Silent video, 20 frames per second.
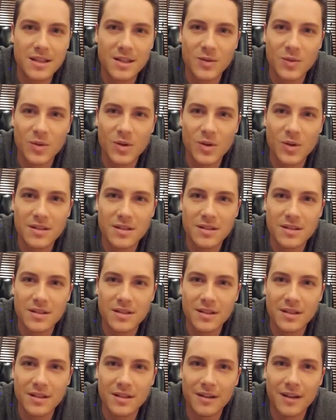This
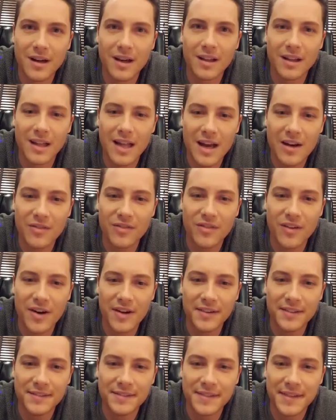was a lot of
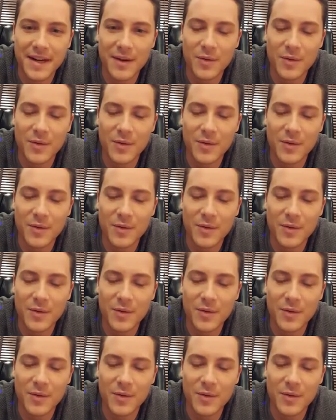fun.